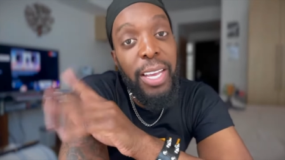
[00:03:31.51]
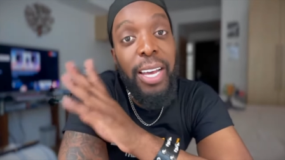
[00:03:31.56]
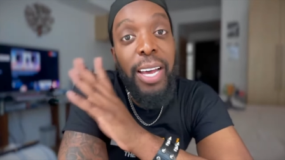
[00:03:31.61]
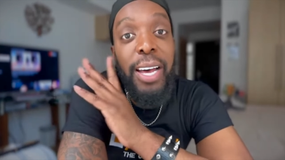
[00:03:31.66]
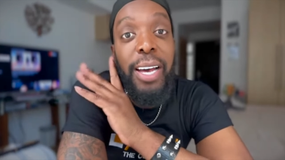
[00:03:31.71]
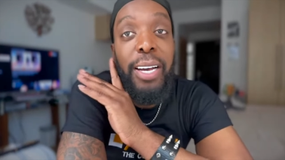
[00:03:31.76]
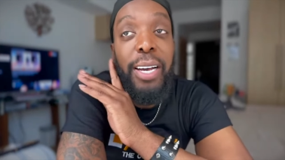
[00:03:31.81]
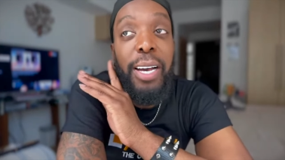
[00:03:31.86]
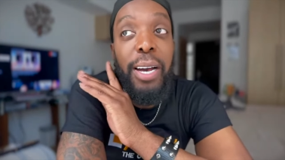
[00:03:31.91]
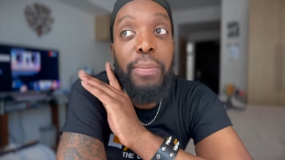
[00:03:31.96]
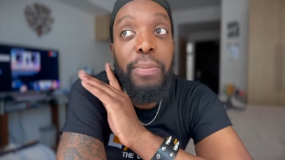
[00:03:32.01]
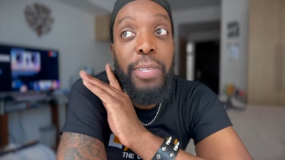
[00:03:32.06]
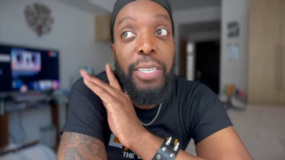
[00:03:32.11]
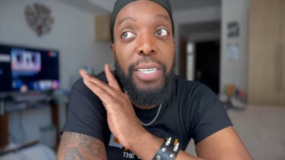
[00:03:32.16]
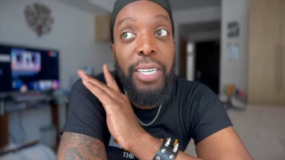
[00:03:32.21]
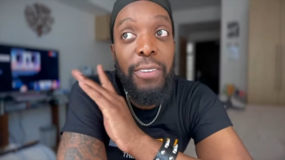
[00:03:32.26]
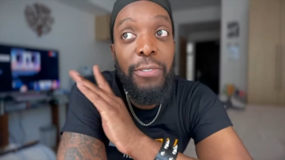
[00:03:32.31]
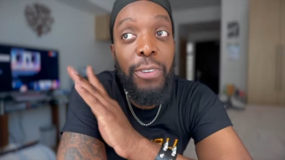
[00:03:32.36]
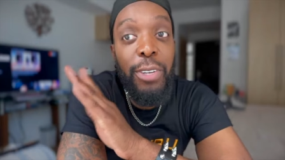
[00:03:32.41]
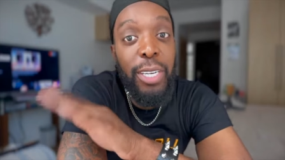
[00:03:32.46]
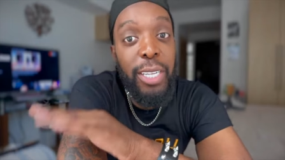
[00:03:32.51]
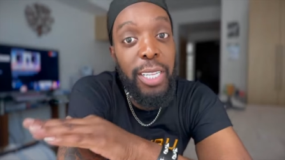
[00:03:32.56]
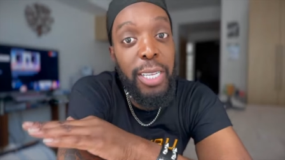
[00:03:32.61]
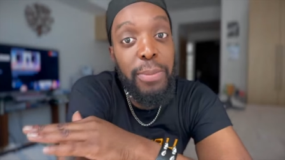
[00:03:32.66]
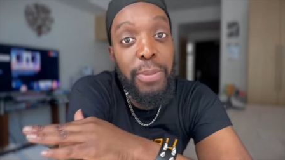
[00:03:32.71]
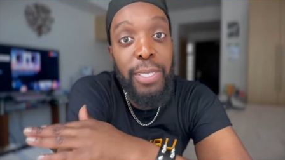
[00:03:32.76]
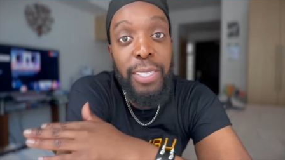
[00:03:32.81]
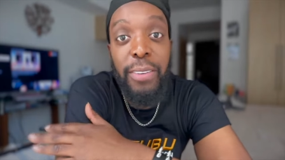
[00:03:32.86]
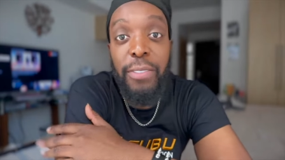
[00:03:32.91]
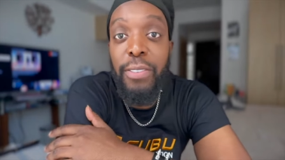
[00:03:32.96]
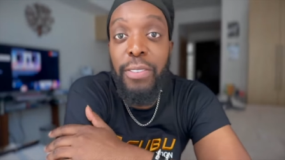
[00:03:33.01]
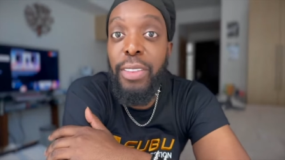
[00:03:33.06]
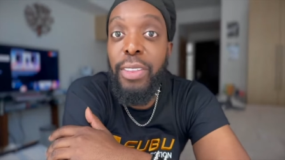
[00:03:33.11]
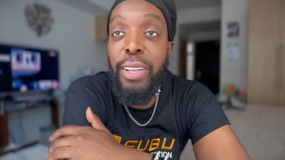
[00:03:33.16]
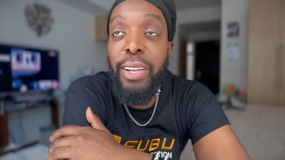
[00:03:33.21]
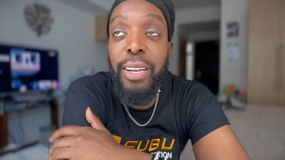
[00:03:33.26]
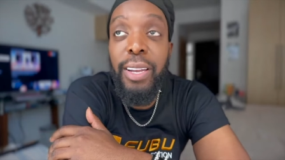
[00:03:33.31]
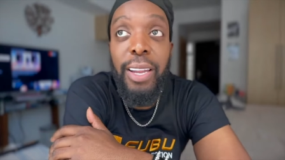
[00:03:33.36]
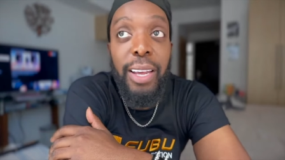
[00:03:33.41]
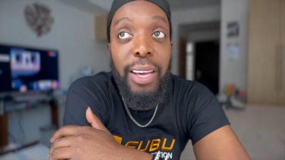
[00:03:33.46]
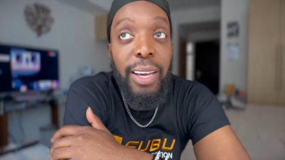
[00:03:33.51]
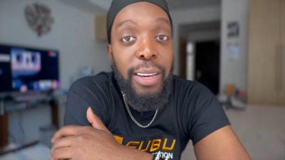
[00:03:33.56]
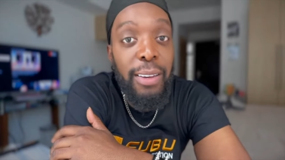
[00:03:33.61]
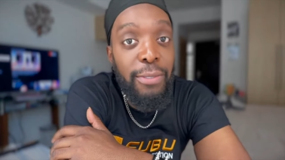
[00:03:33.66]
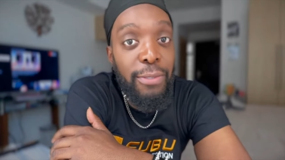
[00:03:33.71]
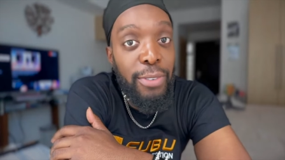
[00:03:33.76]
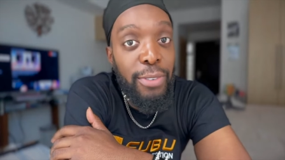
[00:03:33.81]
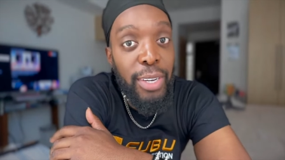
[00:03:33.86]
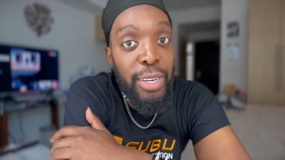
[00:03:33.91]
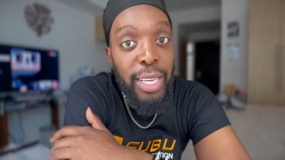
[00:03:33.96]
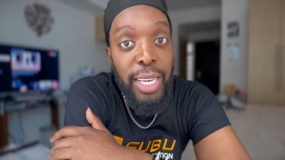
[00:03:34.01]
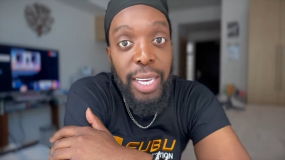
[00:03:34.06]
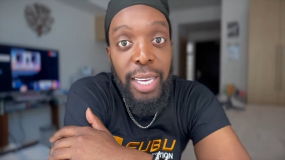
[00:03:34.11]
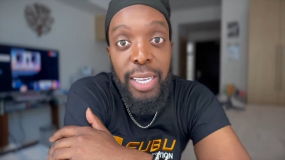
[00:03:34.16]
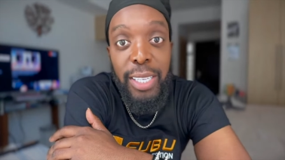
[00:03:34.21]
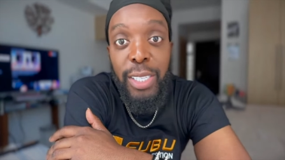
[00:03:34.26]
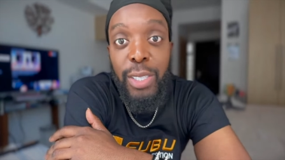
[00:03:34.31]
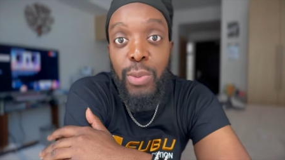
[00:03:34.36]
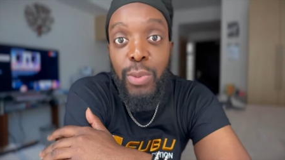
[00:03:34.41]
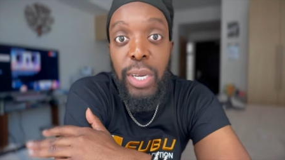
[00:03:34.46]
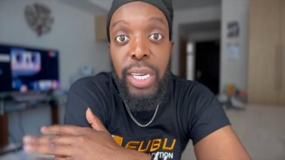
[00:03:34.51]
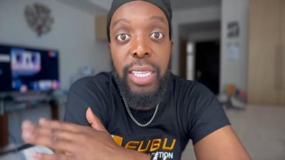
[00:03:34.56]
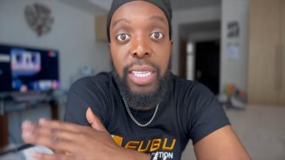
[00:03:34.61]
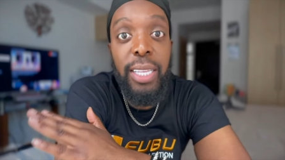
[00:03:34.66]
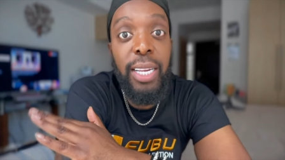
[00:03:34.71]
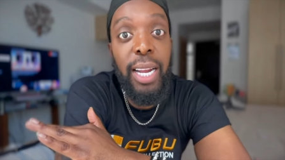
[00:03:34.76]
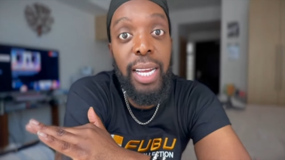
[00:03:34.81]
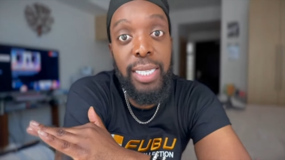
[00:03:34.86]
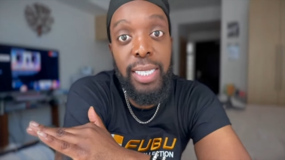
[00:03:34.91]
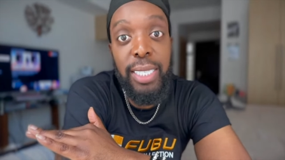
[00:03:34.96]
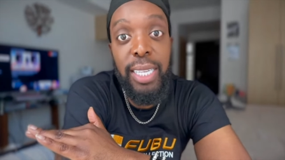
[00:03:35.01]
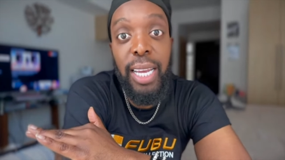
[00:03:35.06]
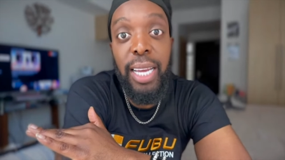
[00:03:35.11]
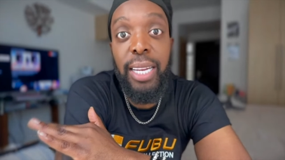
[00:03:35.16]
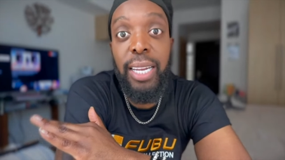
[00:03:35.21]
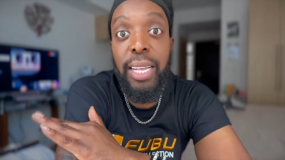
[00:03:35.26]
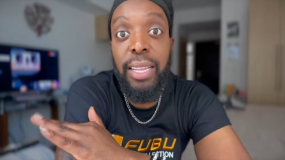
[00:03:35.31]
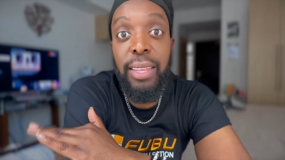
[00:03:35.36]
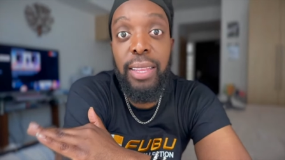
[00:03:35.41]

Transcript: a couple of different clips of the lovely suite that I stayed in